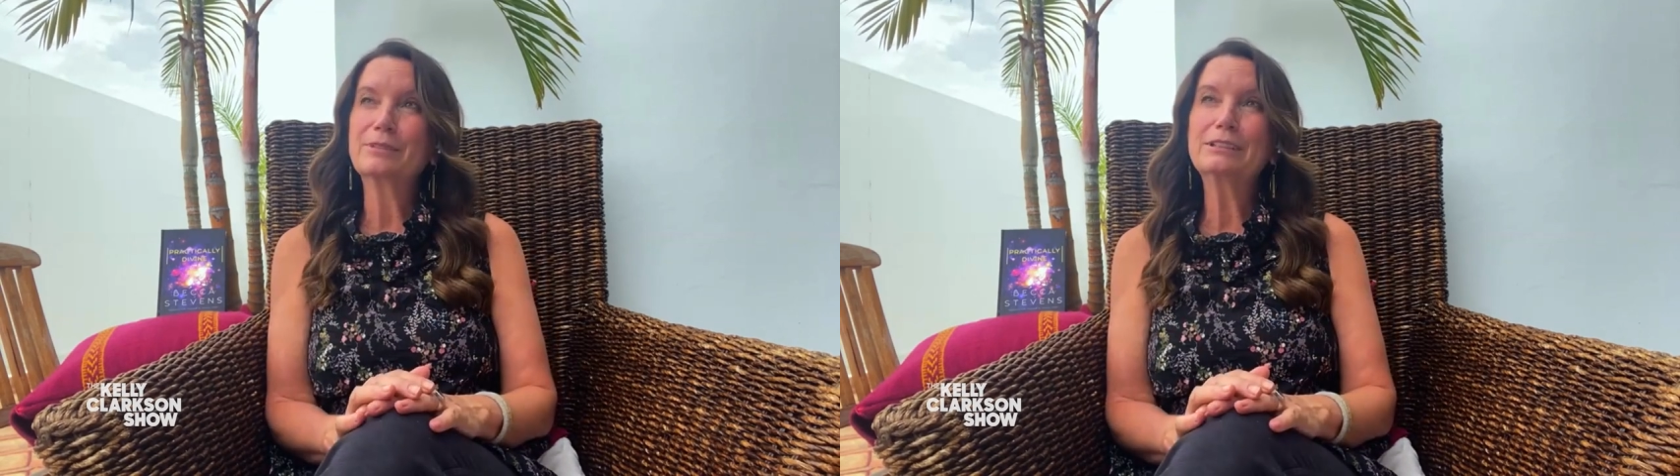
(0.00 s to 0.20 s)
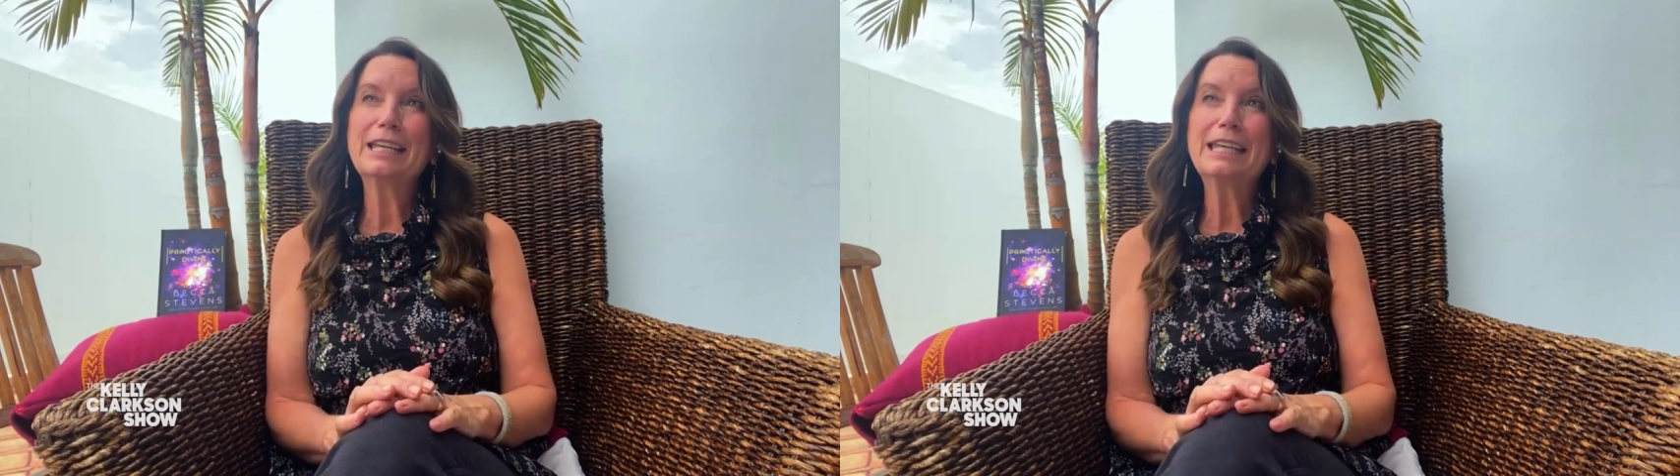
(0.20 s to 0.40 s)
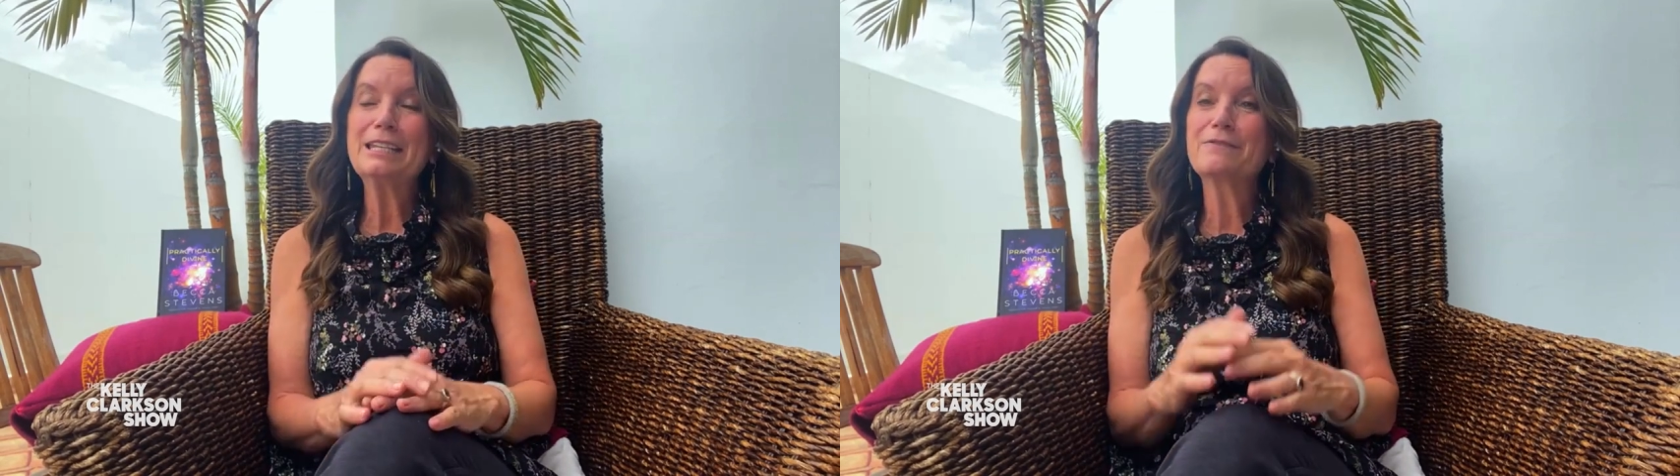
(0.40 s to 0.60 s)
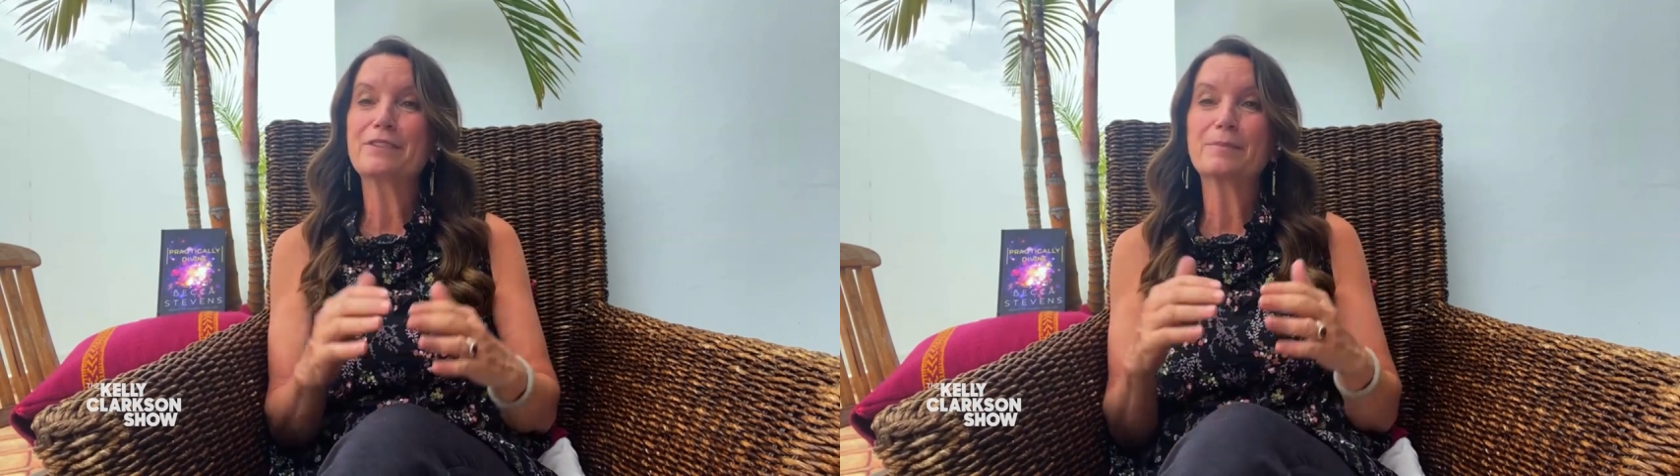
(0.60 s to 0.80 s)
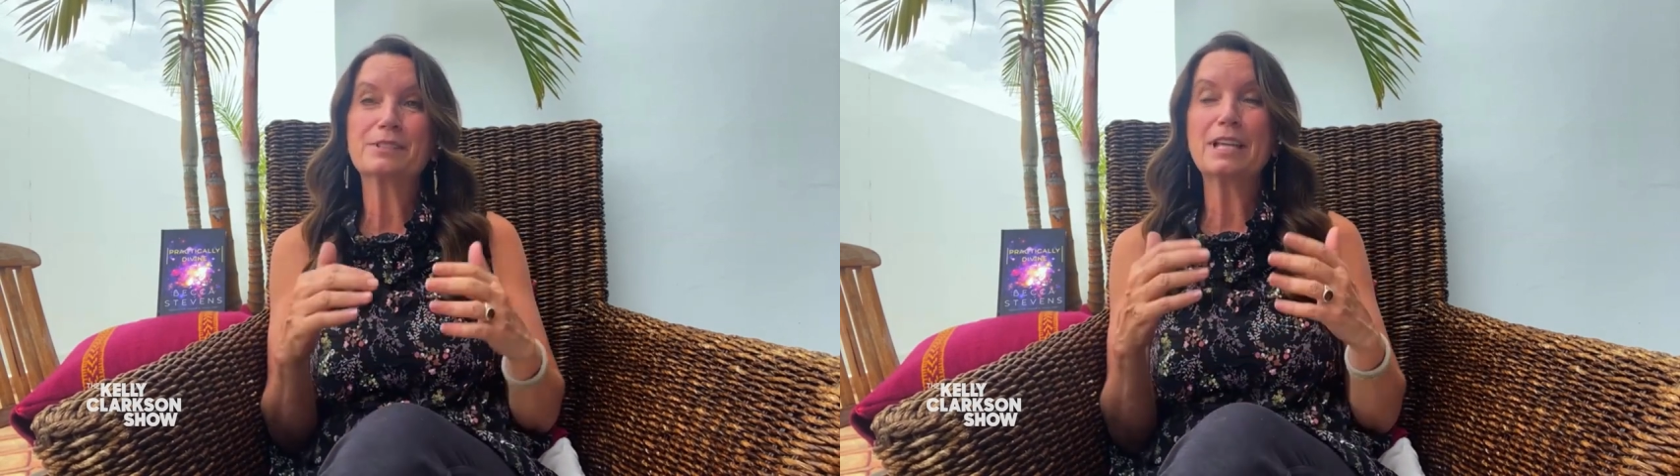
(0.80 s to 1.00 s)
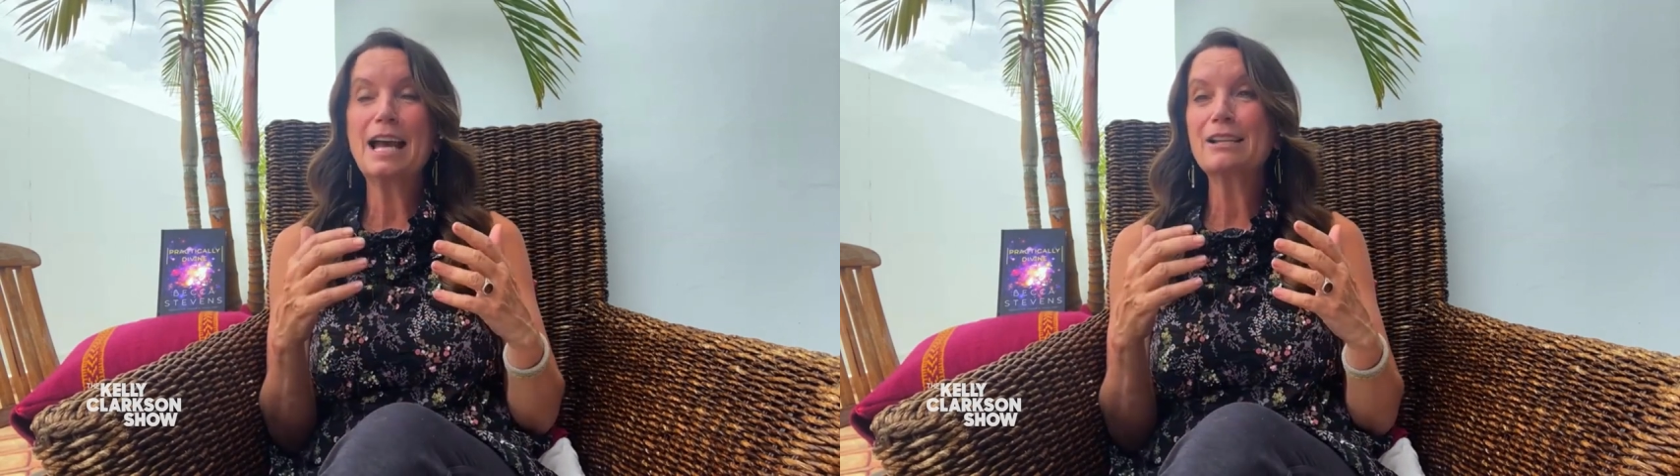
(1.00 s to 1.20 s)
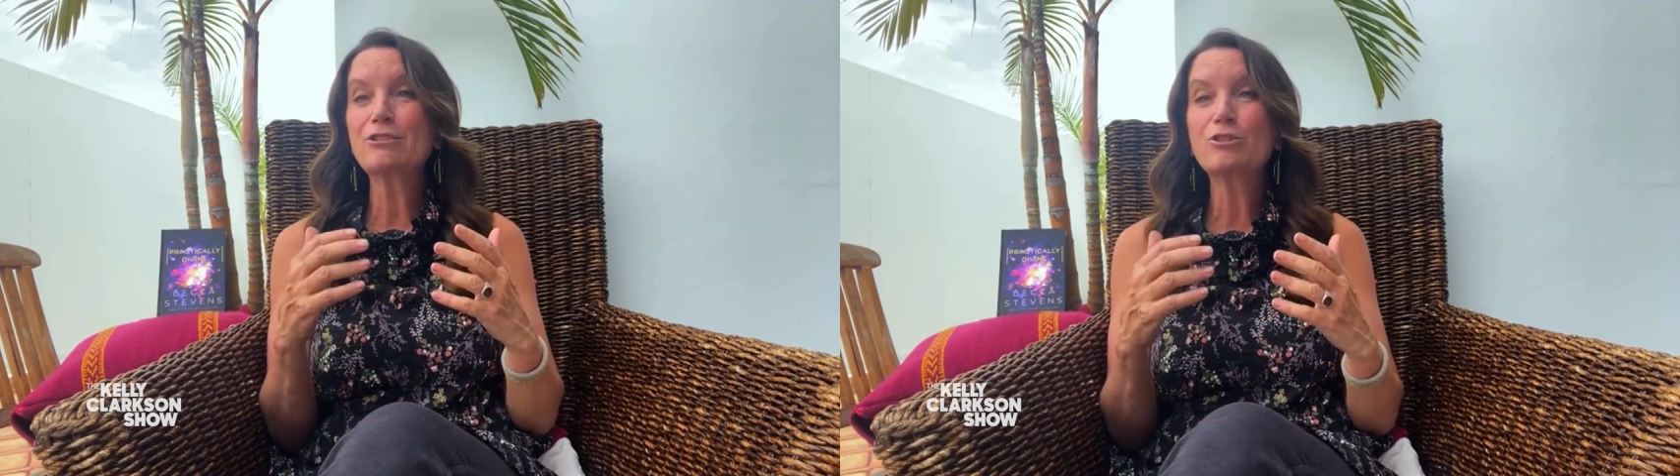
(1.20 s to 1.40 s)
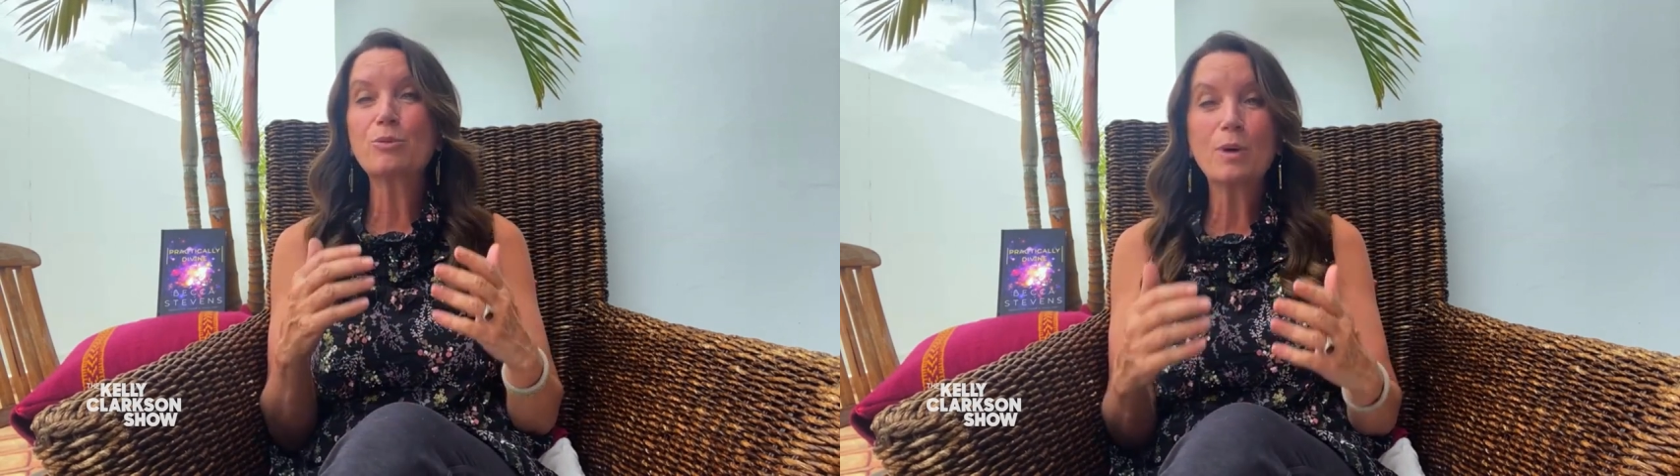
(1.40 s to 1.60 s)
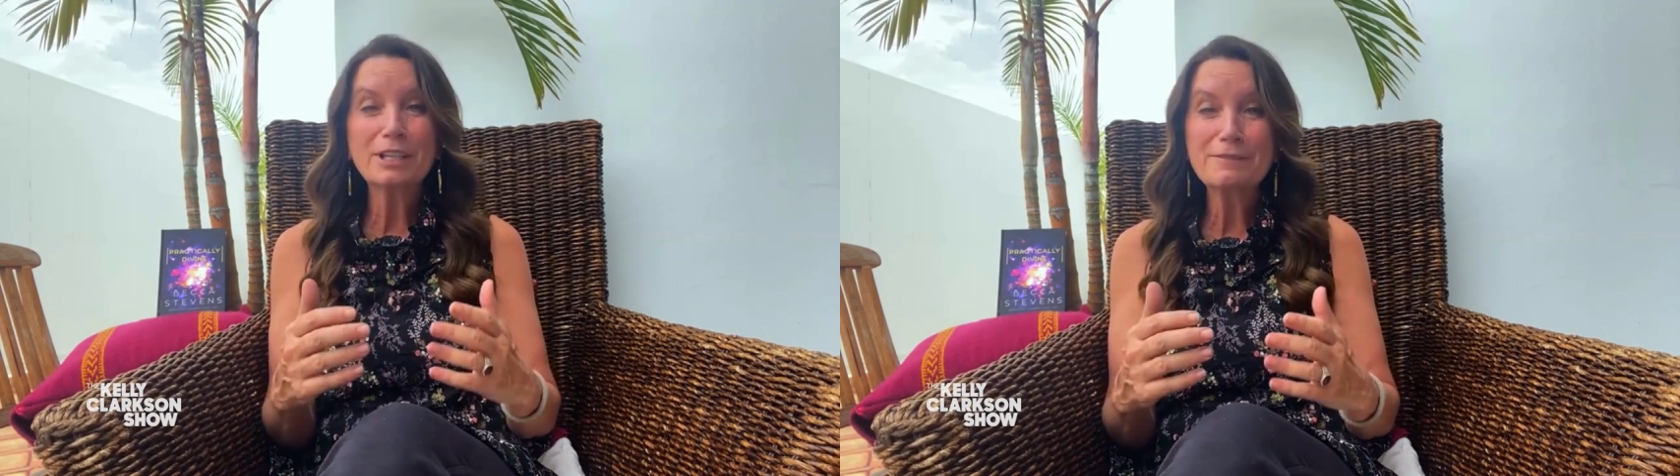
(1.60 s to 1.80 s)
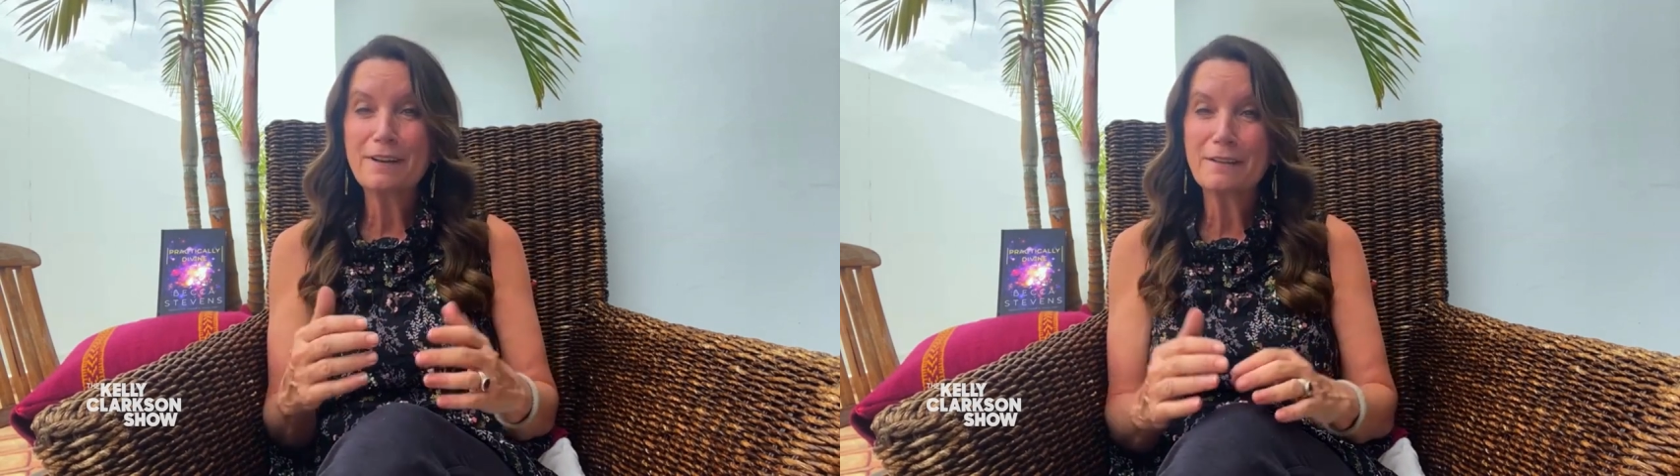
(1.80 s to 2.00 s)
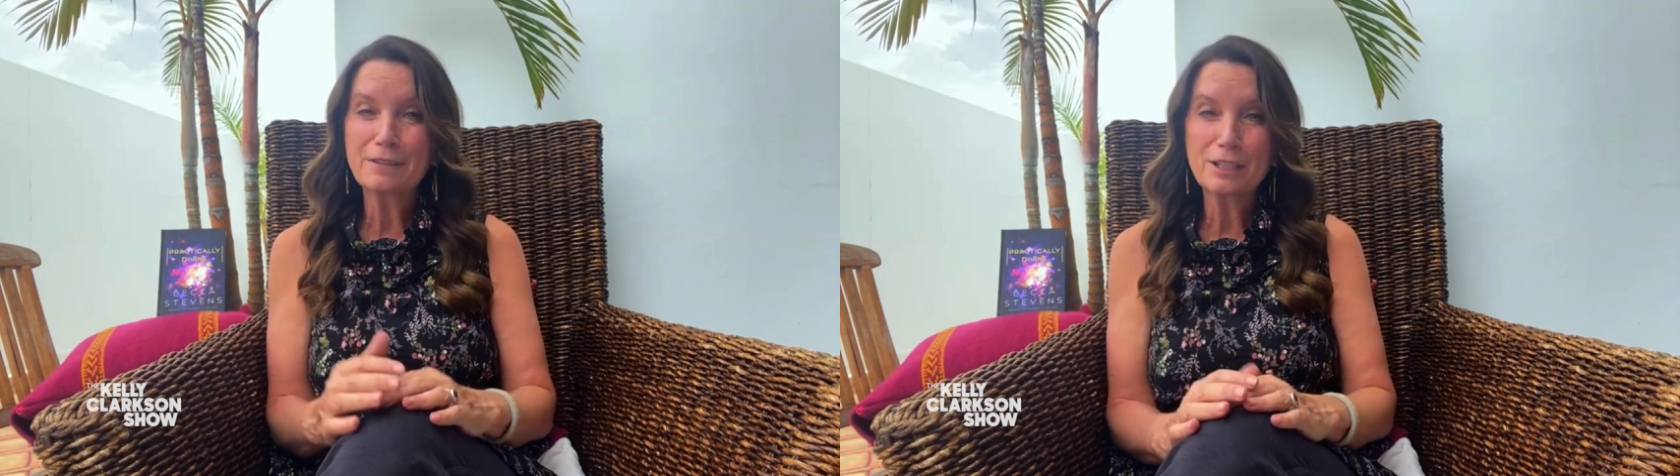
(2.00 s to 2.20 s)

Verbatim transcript: gleaning from the last 25